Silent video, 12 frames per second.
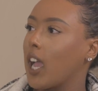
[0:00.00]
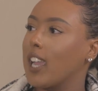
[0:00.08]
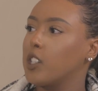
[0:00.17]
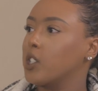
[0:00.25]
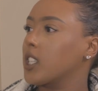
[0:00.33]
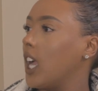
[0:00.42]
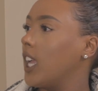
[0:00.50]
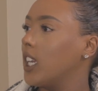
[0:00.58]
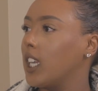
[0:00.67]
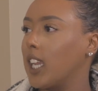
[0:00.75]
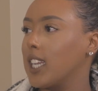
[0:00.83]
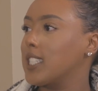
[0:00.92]
I just kind
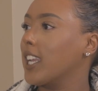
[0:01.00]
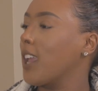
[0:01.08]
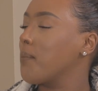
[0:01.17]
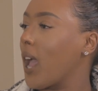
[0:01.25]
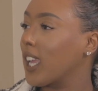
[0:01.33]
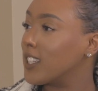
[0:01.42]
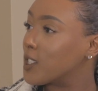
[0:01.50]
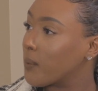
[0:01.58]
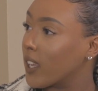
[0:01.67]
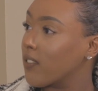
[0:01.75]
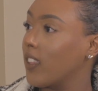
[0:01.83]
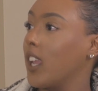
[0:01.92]
of need to get back in the
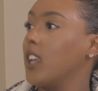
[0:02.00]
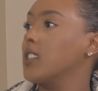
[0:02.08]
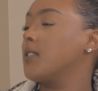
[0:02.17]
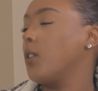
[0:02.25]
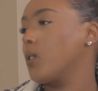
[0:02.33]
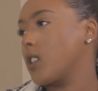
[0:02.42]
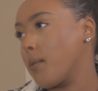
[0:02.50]
swing of things, focus